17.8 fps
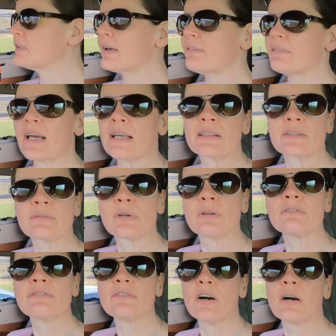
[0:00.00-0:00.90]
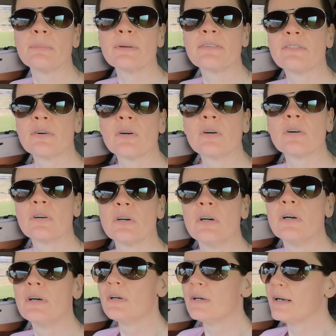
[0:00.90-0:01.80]
never had the room for before
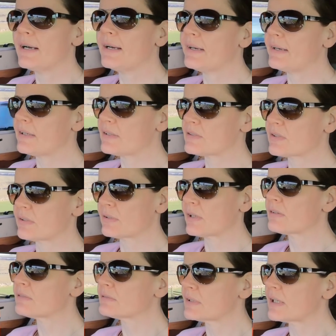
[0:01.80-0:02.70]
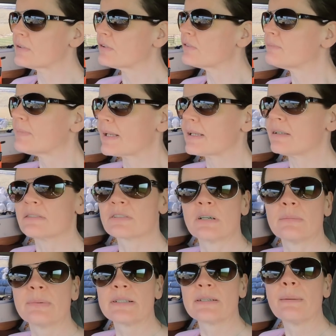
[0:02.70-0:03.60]
uh, so no I love my little
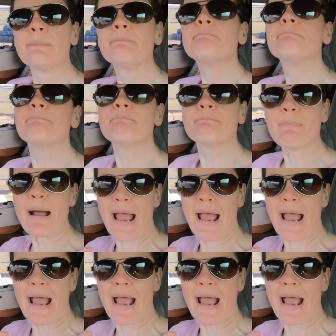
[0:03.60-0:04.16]
cupboard yeah.